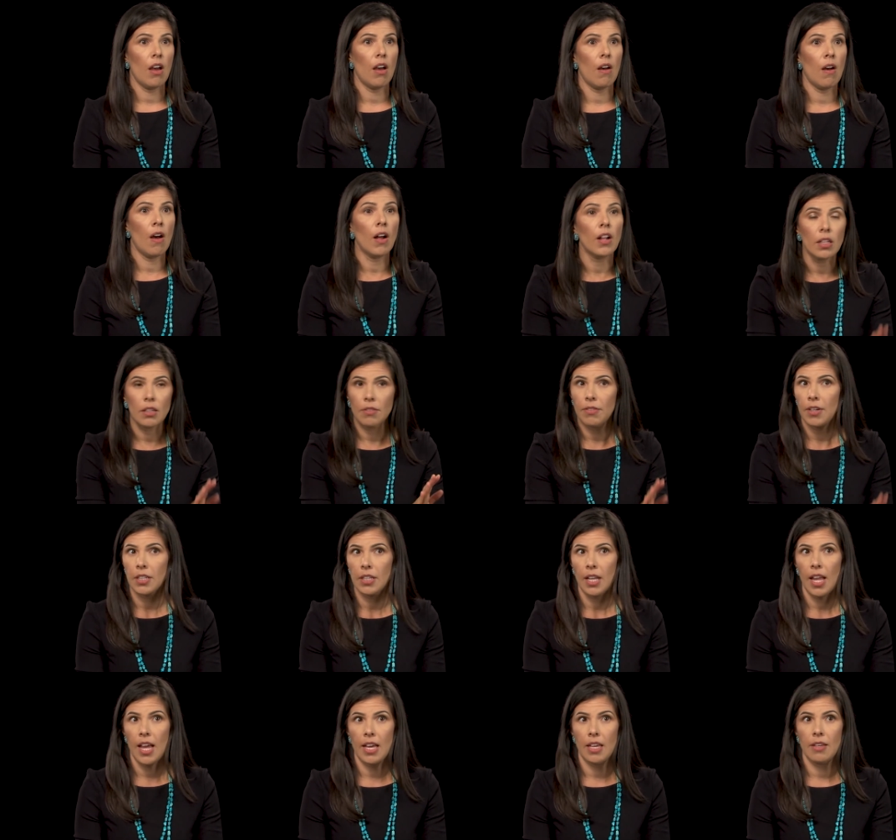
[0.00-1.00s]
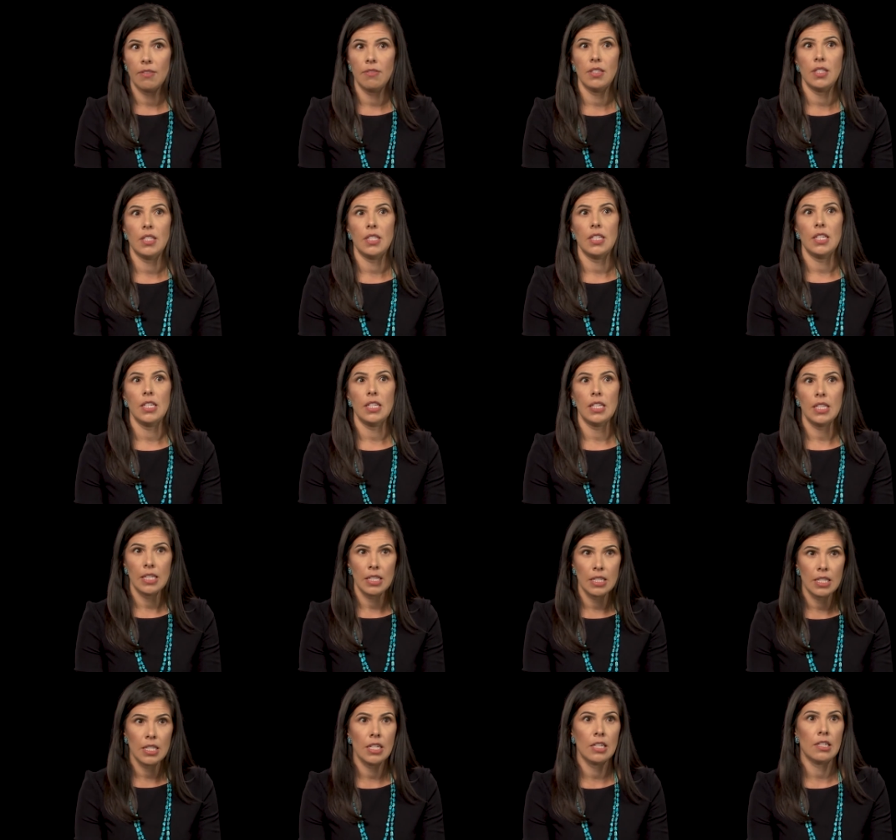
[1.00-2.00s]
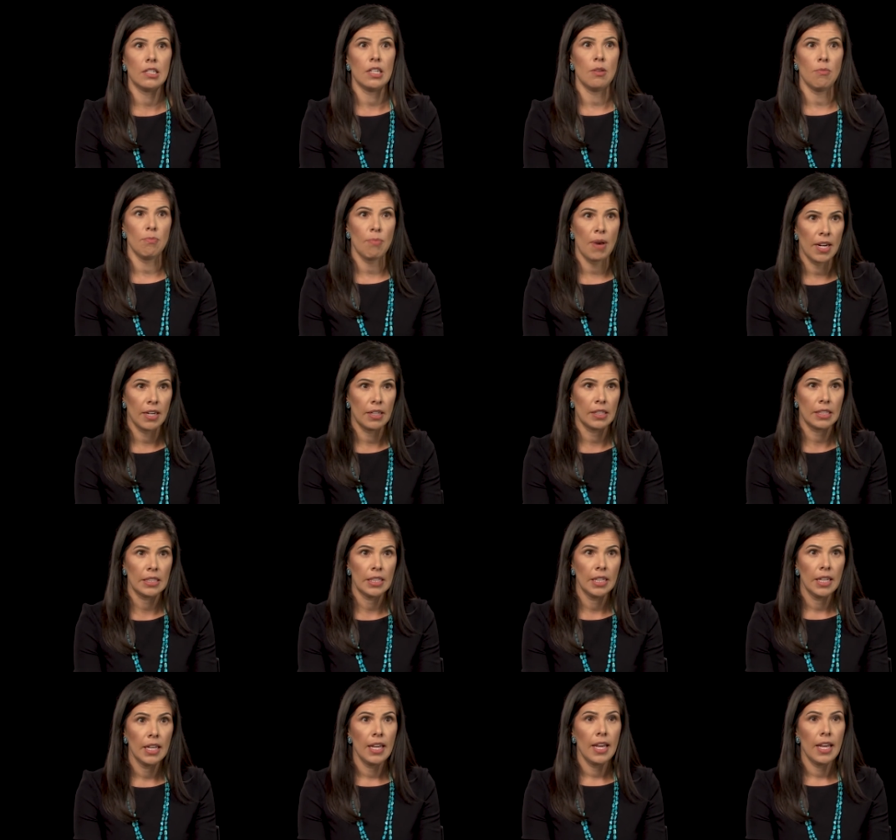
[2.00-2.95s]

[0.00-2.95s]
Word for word: all of our lives easier and better.